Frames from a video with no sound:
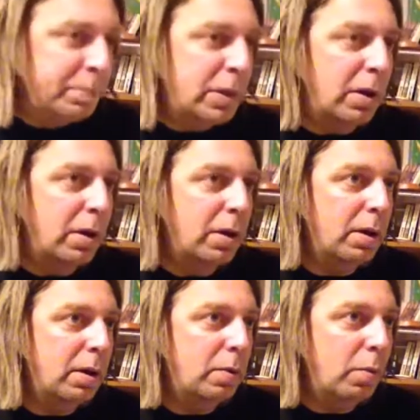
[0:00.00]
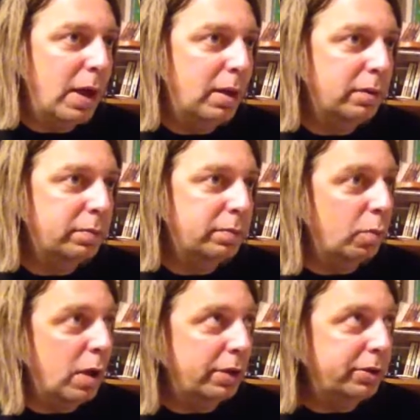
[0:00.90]

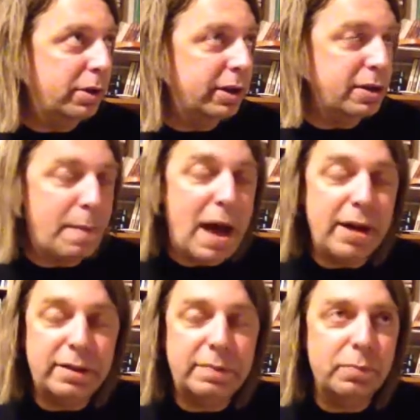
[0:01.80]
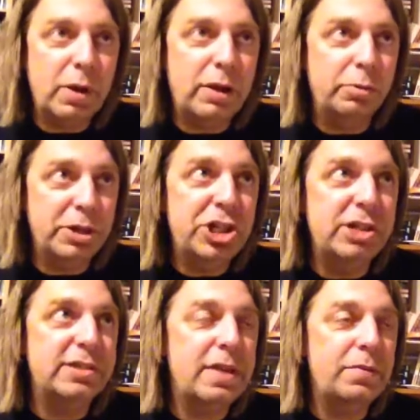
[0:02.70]
While talking about it,
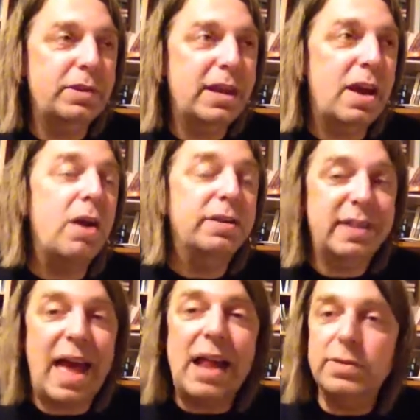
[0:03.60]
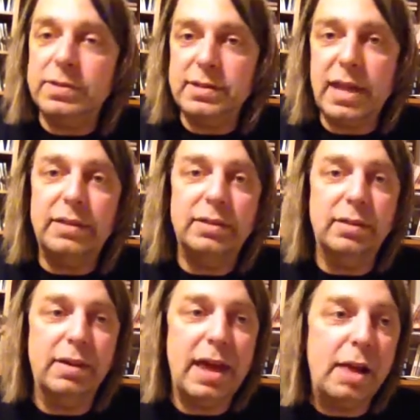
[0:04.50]
reaching 7, there are talents that
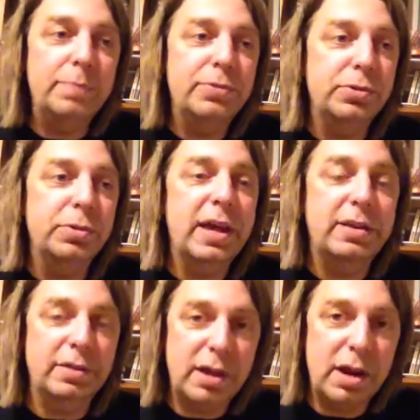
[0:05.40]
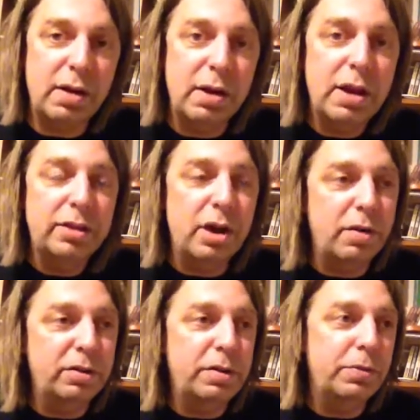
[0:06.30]
helps you get there. There
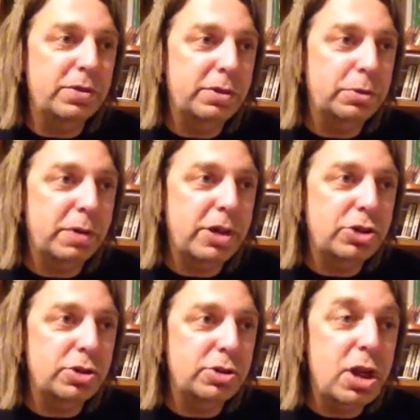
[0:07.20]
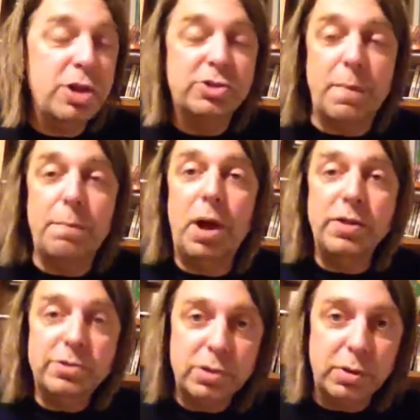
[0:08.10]
are different situations. Some
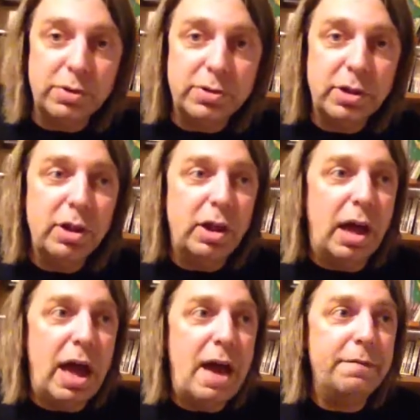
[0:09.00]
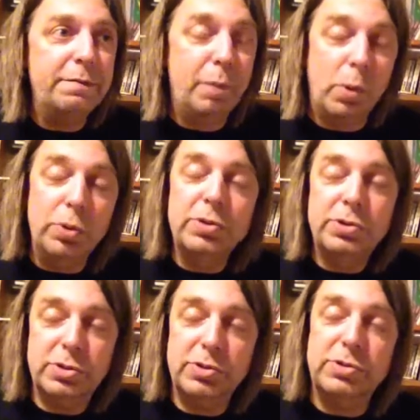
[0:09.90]
monsters have
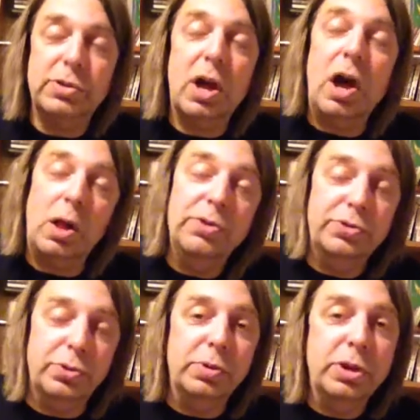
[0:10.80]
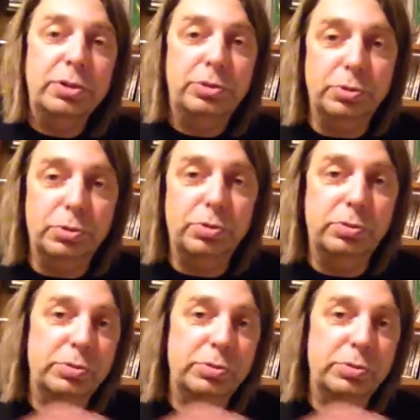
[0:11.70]
bonuses also to